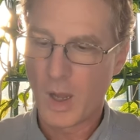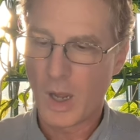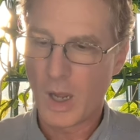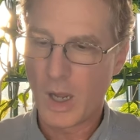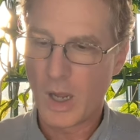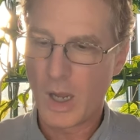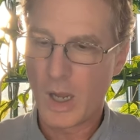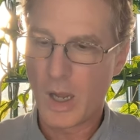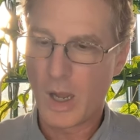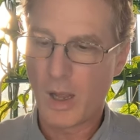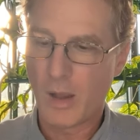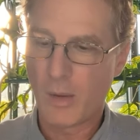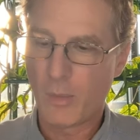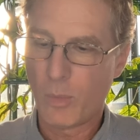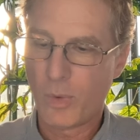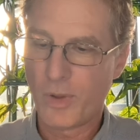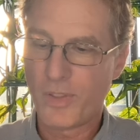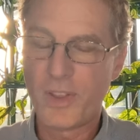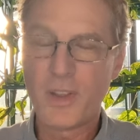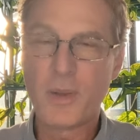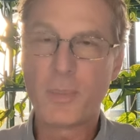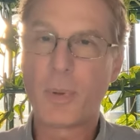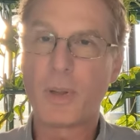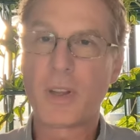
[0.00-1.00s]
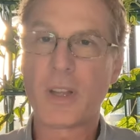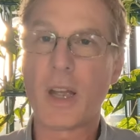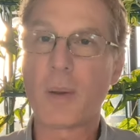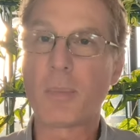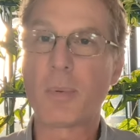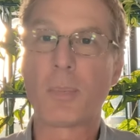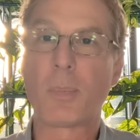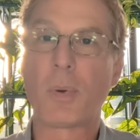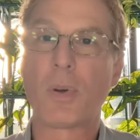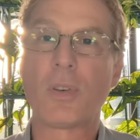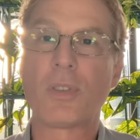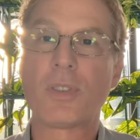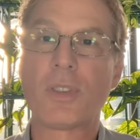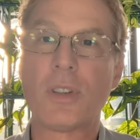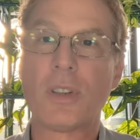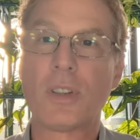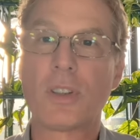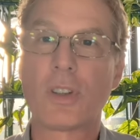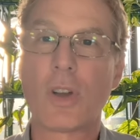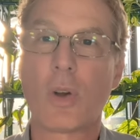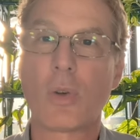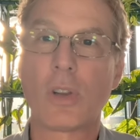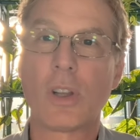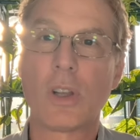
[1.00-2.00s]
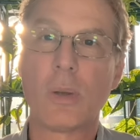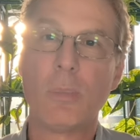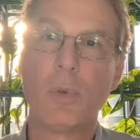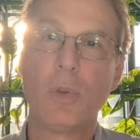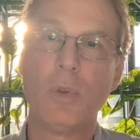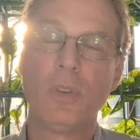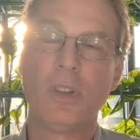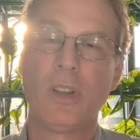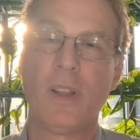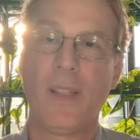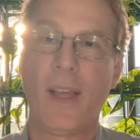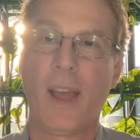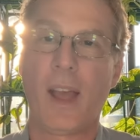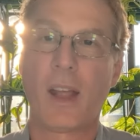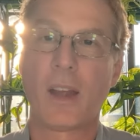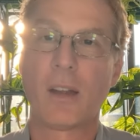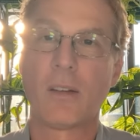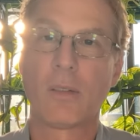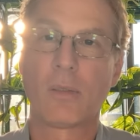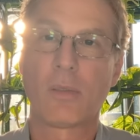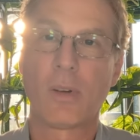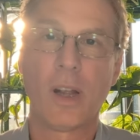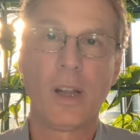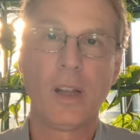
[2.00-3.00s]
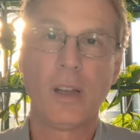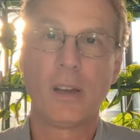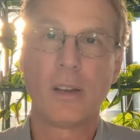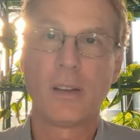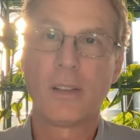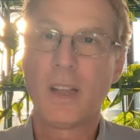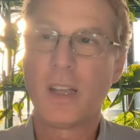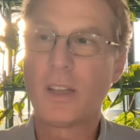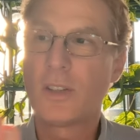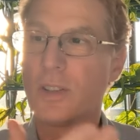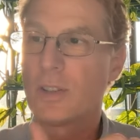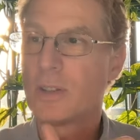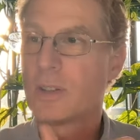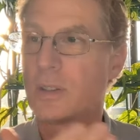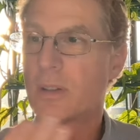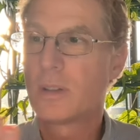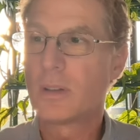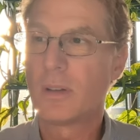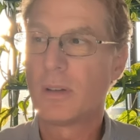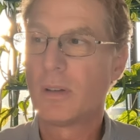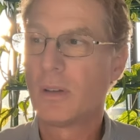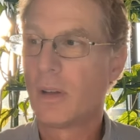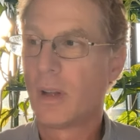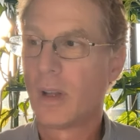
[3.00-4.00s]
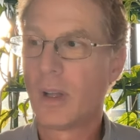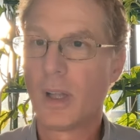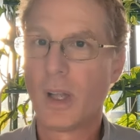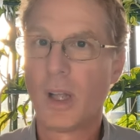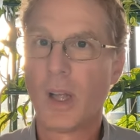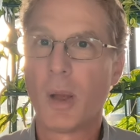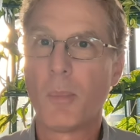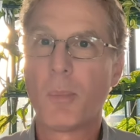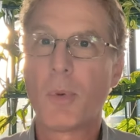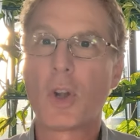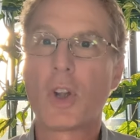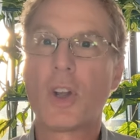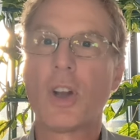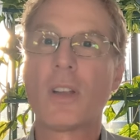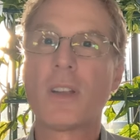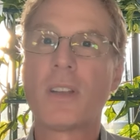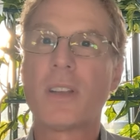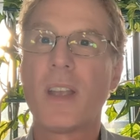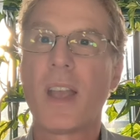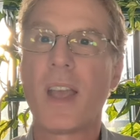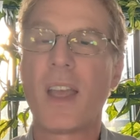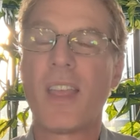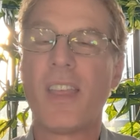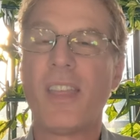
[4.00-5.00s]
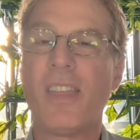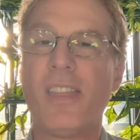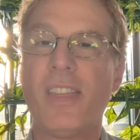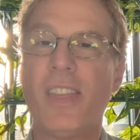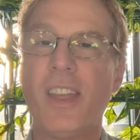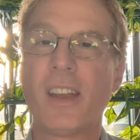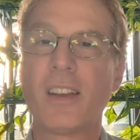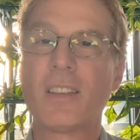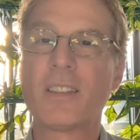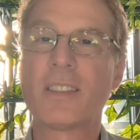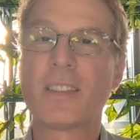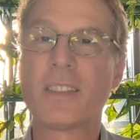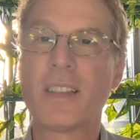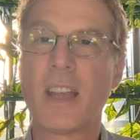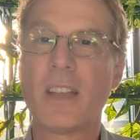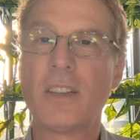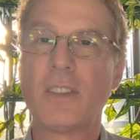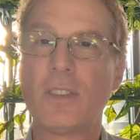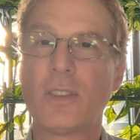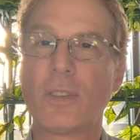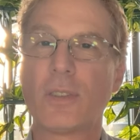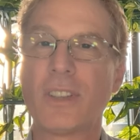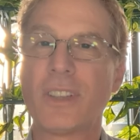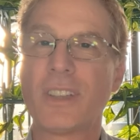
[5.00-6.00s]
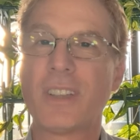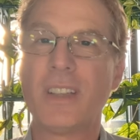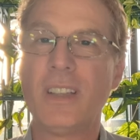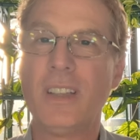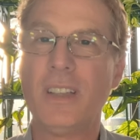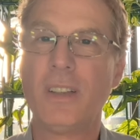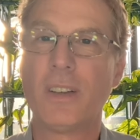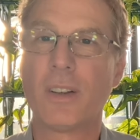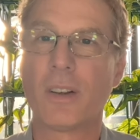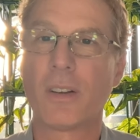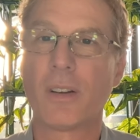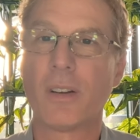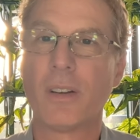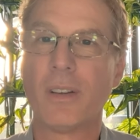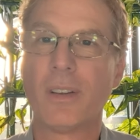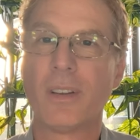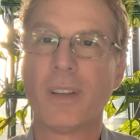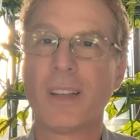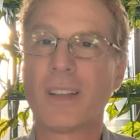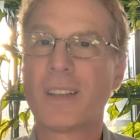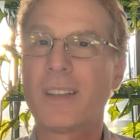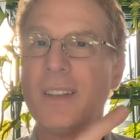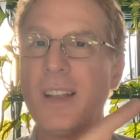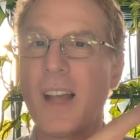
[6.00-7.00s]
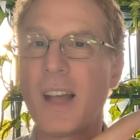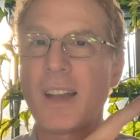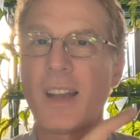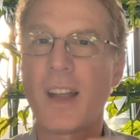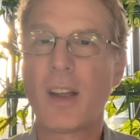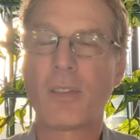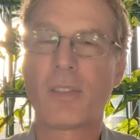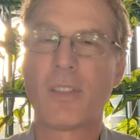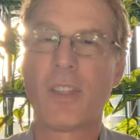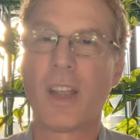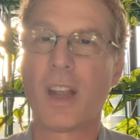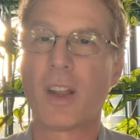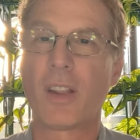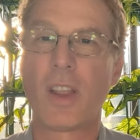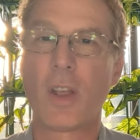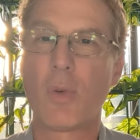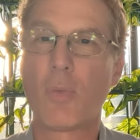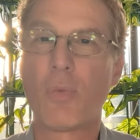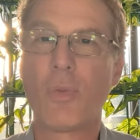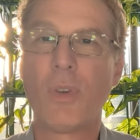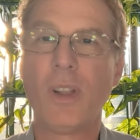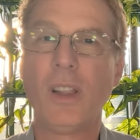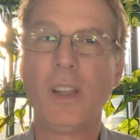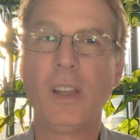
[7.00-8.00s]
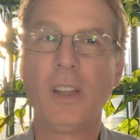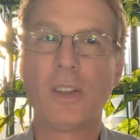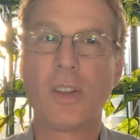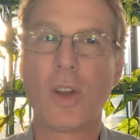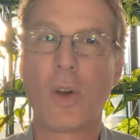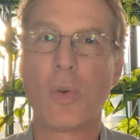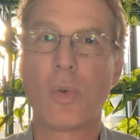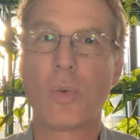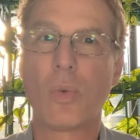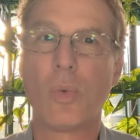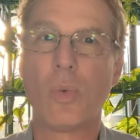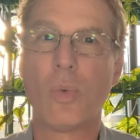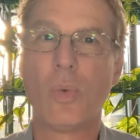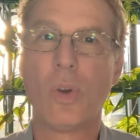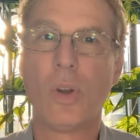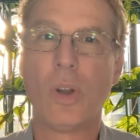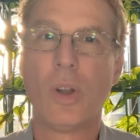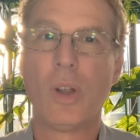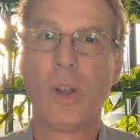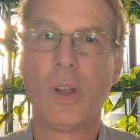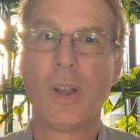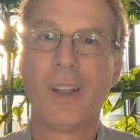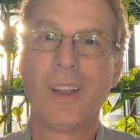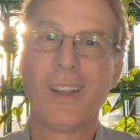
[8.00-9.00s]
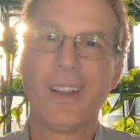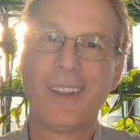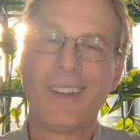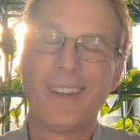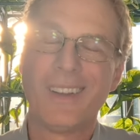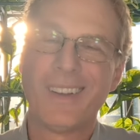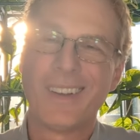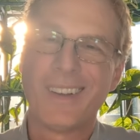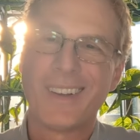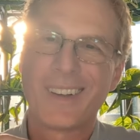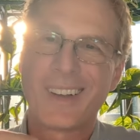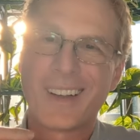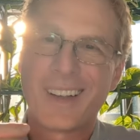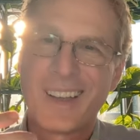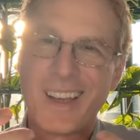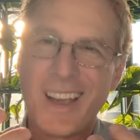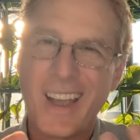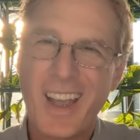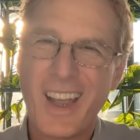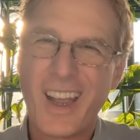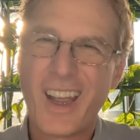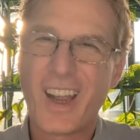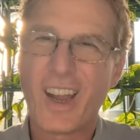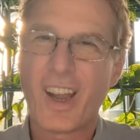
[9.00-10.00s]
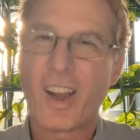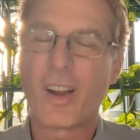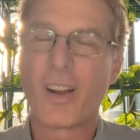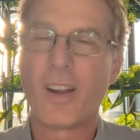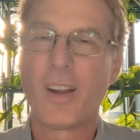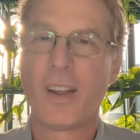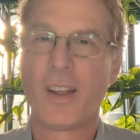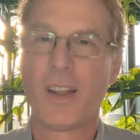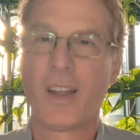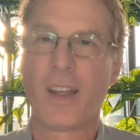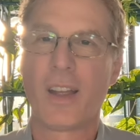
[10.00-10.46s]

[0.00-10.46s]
Uh, well, this type of person is totally immune to that, right? They just because their center is here. It's not out there. They really don't care